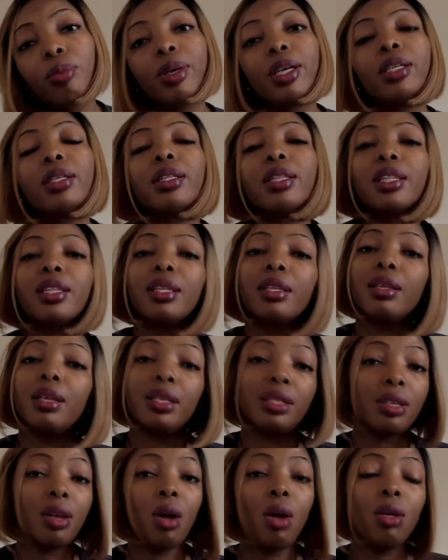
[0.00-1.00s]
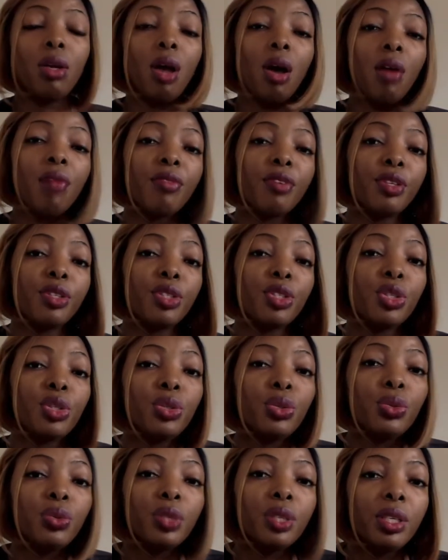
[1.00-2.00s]
But it's all offered
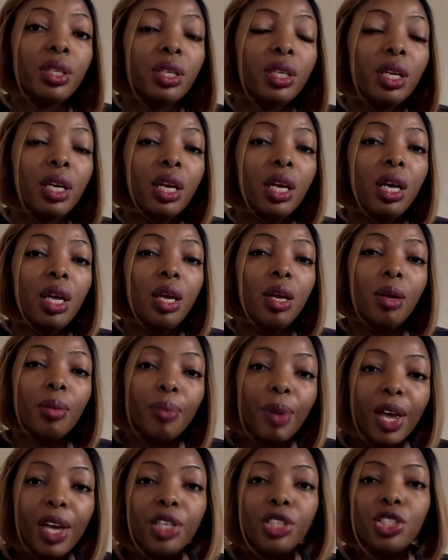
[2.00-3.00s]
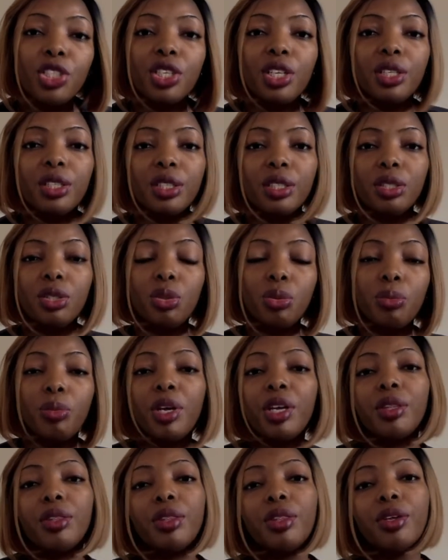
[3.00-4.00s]
to the patient to
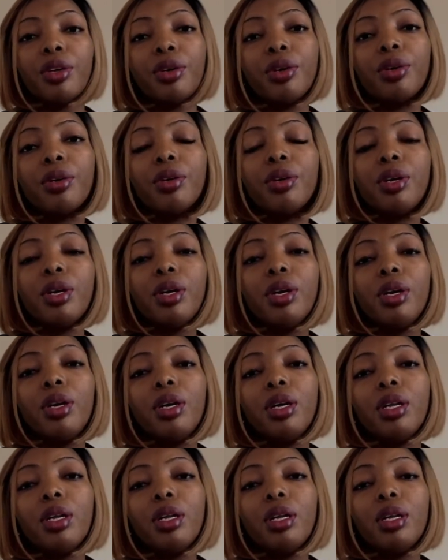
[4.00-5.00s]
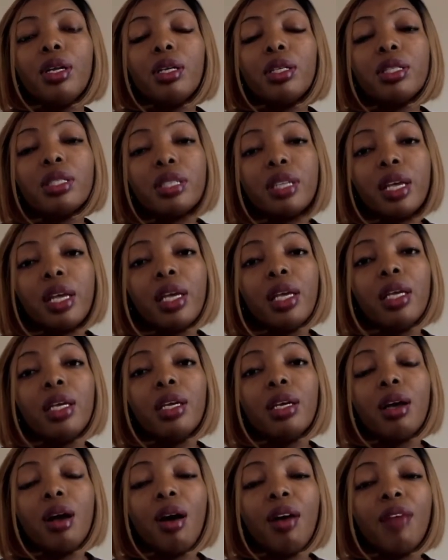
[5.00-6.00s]
make their stay
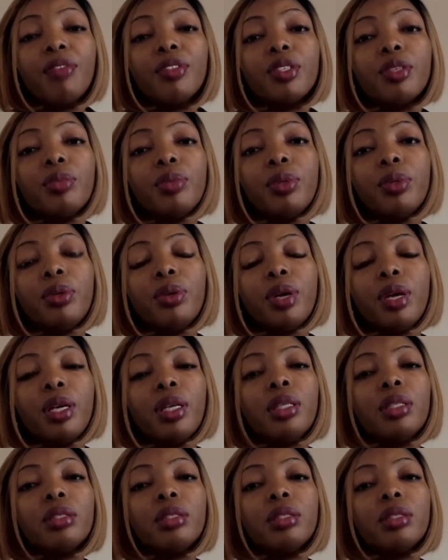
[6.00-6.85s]
comfortable and